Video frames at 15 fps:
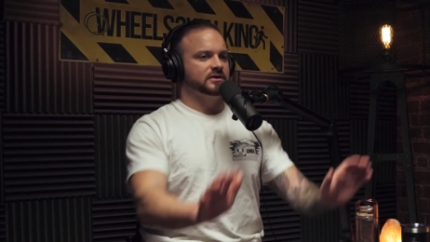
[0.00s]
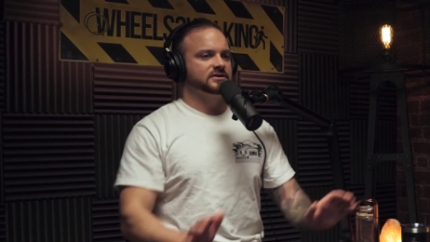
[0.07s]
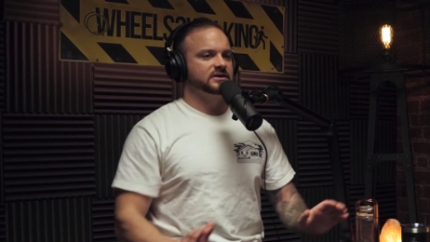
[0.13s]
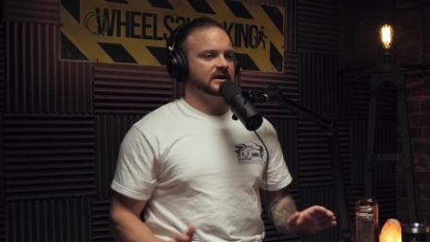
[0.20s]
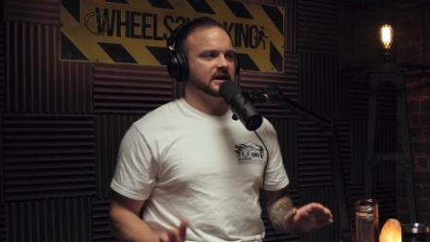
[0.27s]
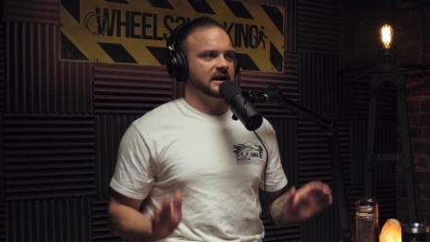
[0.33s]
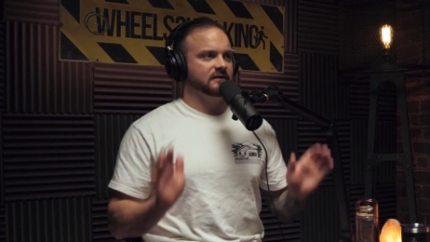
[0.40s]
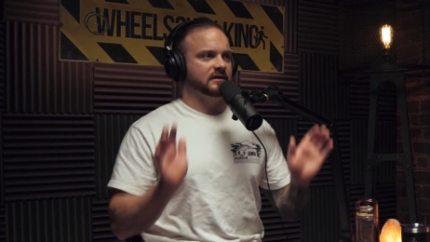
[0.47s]
pushing
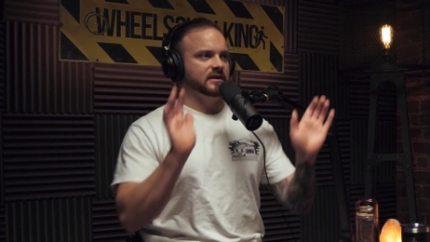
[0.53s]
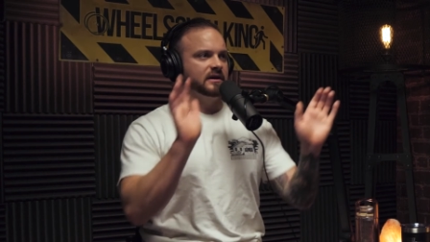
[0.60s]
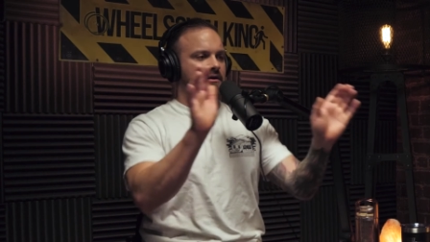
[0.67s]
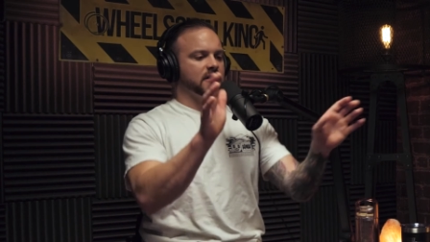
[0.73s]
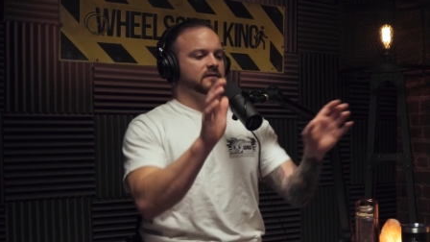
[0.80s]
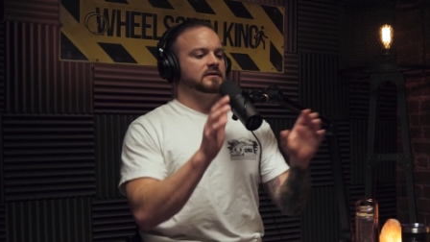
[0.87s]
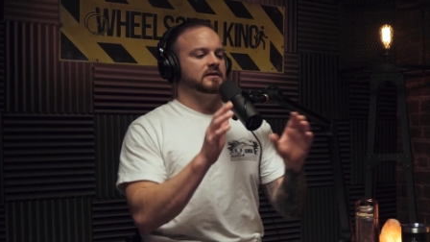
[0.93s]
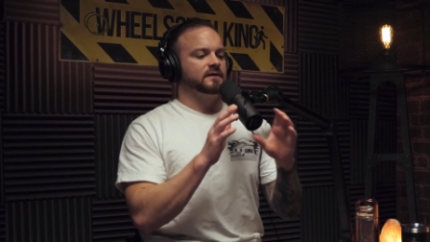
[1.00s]
everything
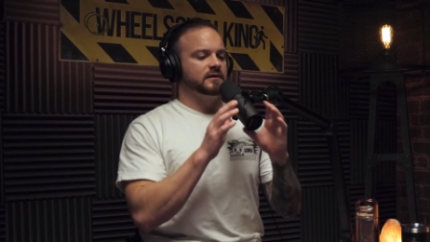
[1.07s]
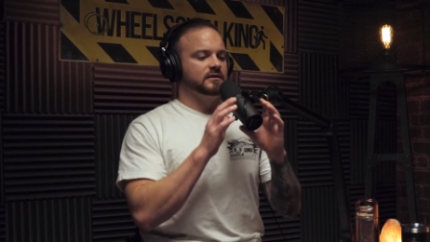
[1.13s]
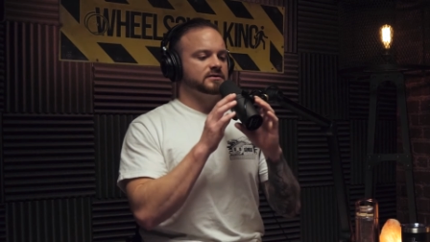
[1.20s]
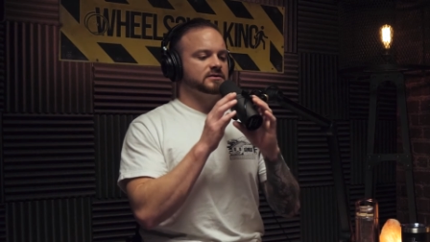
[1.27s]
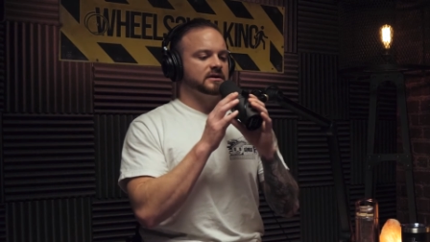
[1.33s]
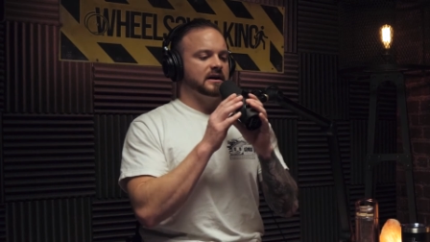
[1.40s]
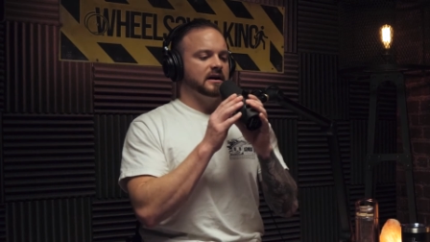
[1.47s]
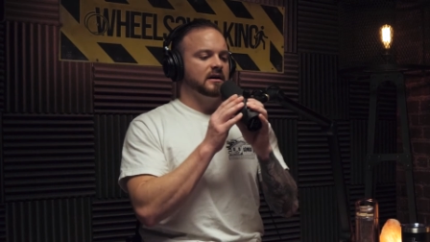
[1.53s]
off to the
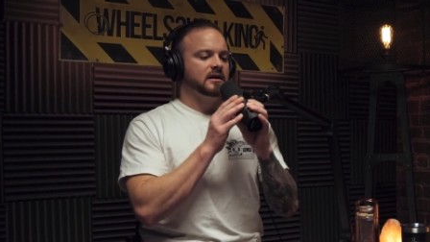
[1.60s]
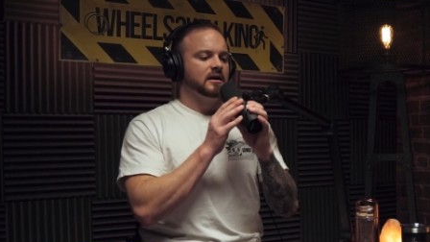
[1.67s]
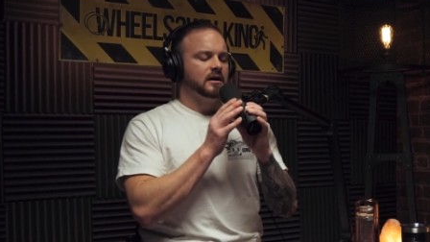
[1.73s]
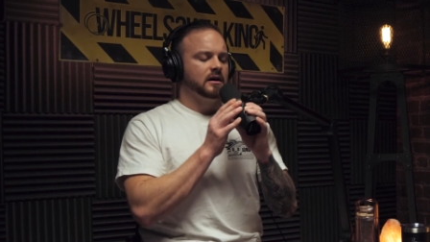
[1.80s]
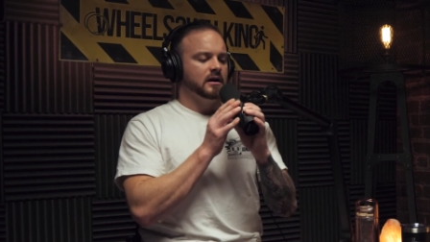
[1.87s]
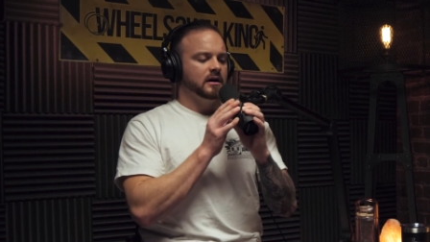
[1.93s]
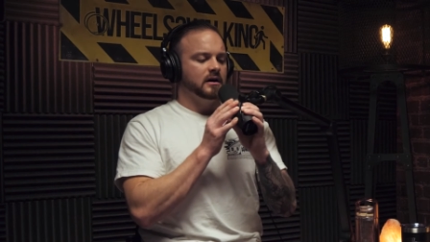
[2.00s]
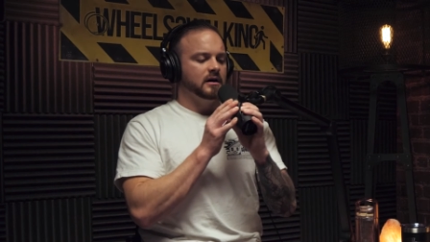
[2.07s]
future. Yeah,
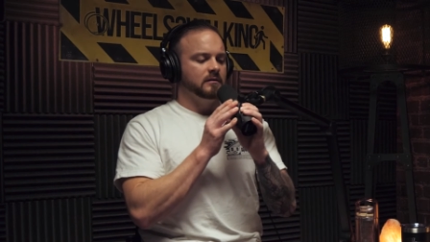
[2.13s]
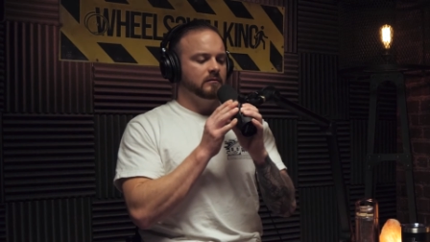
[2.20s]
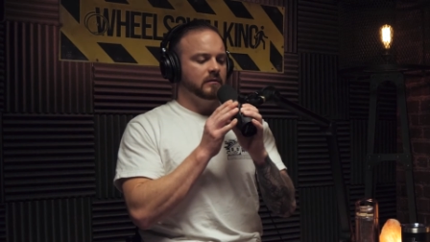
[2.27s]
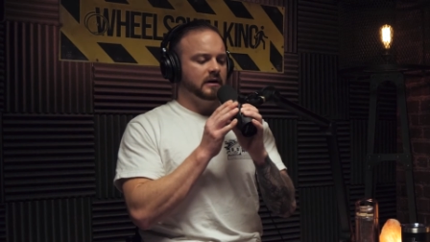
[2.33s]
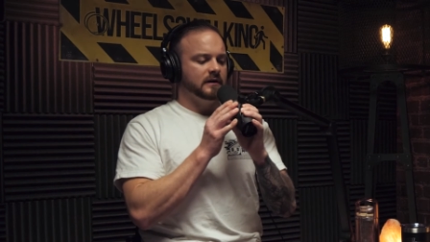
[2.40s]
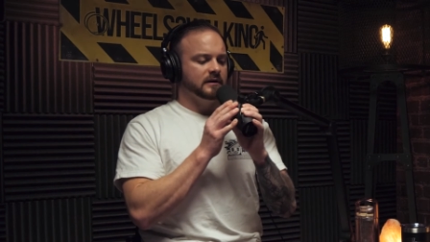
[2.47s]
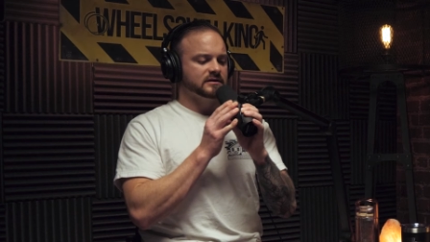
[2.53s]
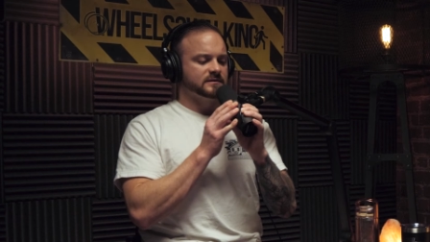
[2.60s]
I
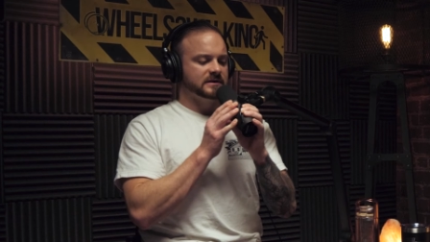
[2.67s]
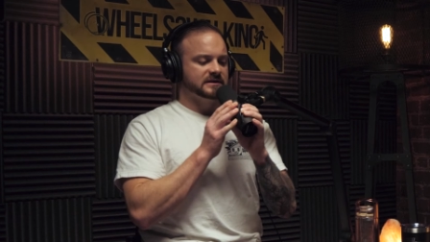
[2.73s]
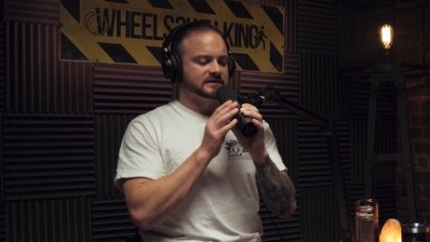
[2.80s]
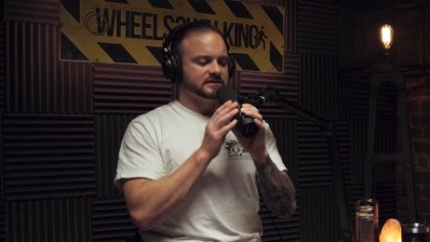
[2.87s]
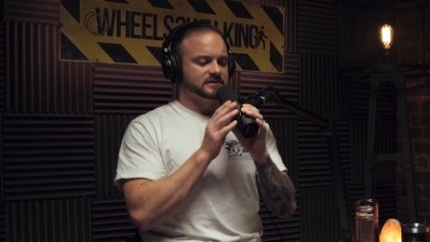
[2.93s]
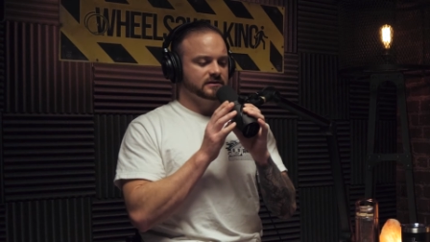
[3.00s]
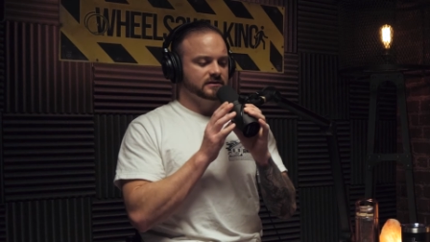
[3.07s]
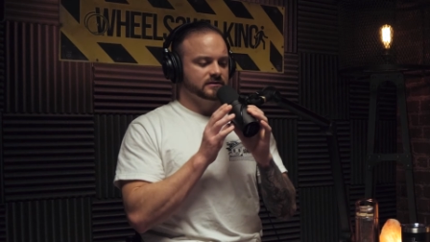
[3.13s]
think it was my
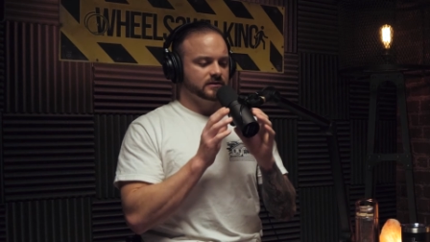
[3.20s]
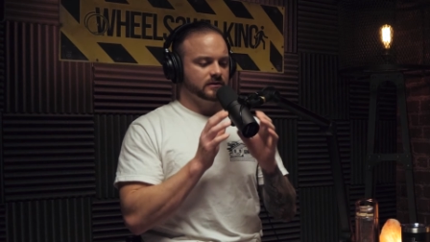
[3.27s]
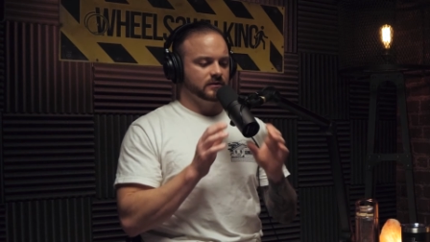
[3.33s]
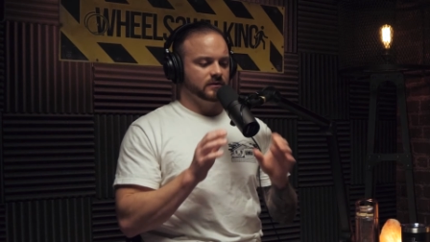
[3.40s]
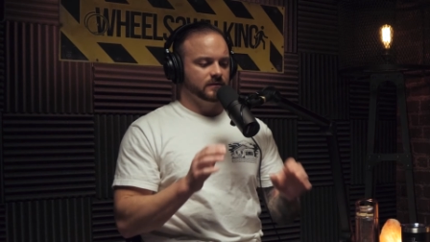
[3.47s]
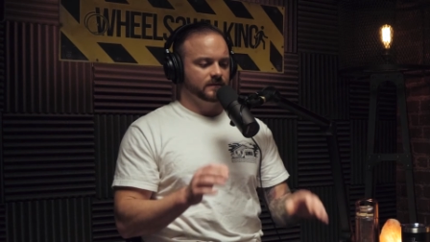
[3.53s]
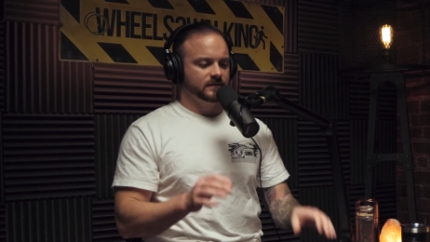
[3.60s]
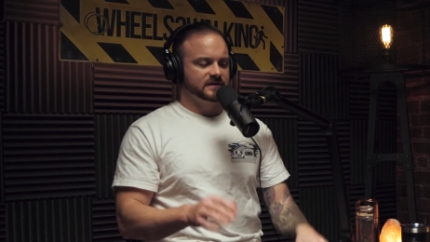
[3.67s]
sister who
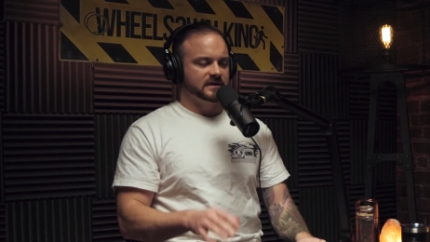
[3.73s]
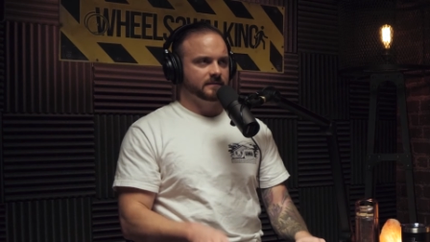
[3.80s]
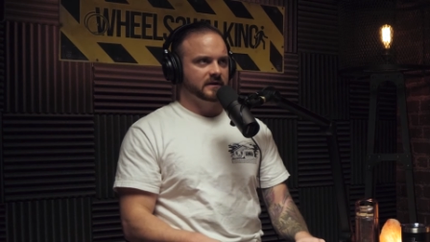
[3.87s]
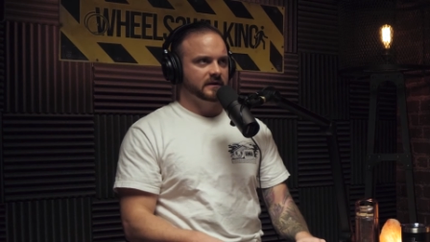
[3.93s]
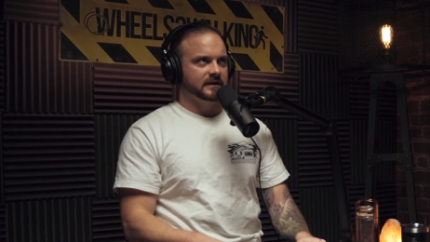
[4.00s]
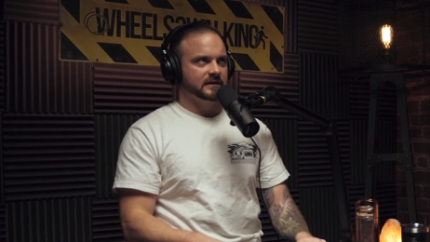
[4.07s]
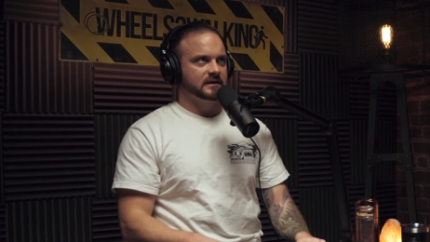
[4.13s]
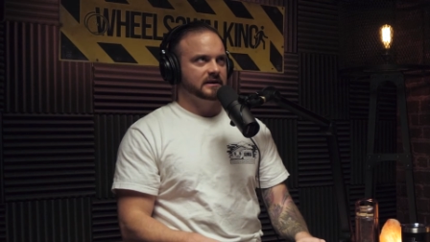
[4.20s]
told something
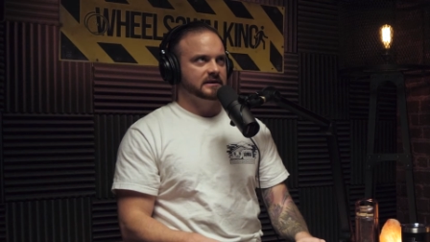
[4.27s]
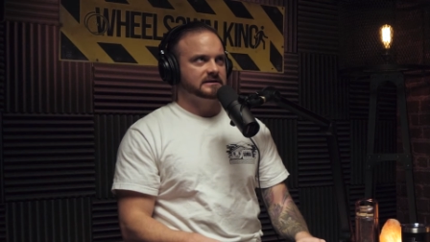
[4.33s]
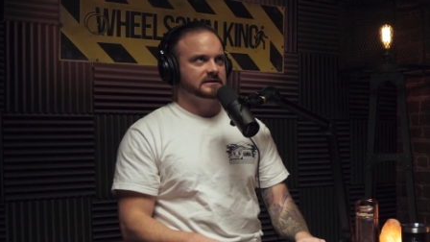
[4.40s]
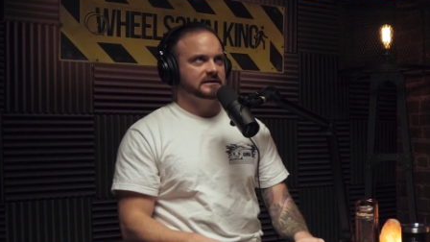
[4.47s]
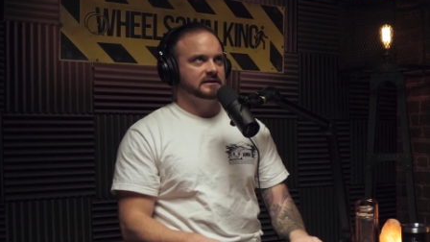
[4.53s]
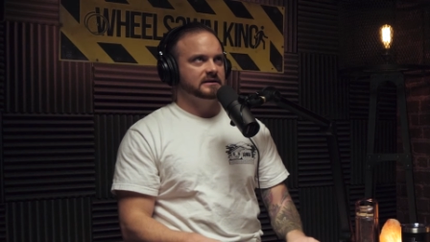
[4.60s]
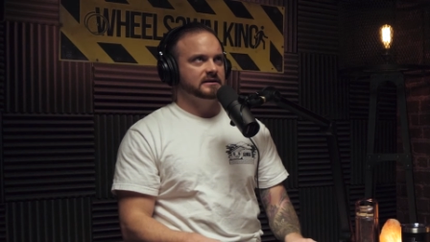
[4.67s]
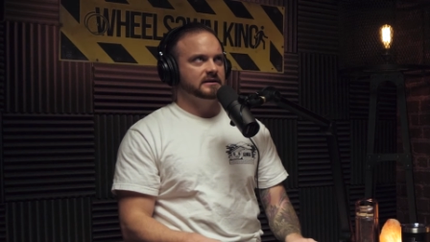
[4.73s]
like this.
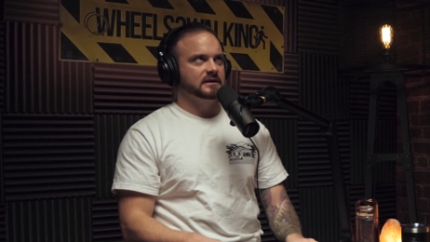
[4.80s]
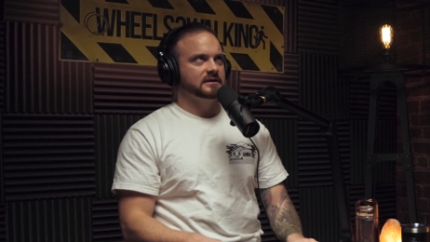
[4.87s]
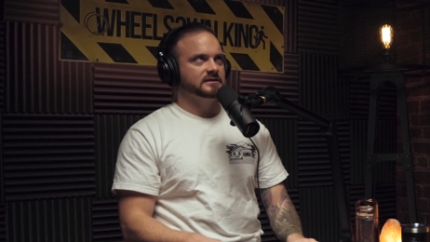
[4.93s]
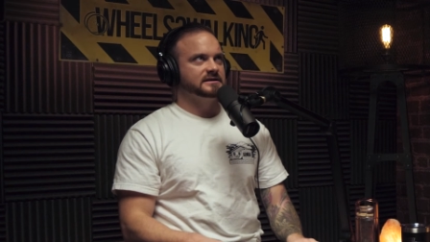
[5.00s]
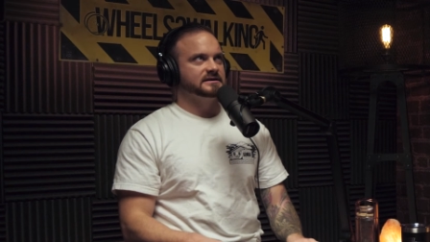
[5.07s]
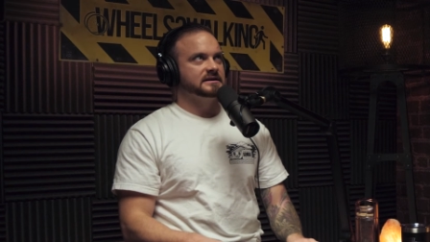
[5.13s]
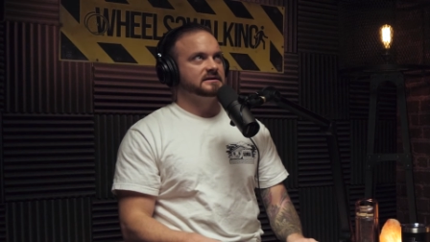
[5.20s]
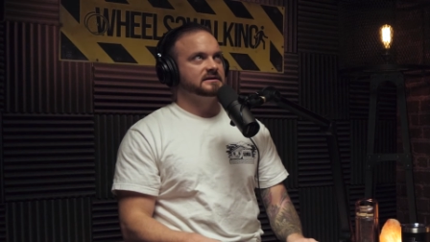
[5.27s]

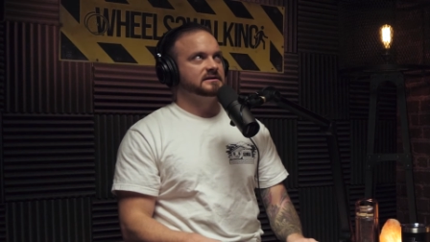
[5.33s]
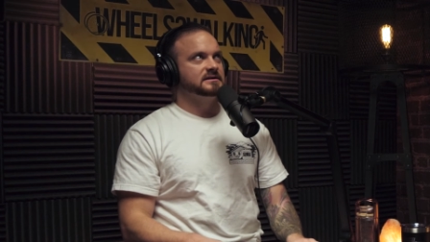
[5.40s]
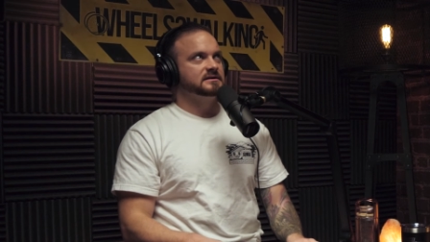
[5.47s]
She said,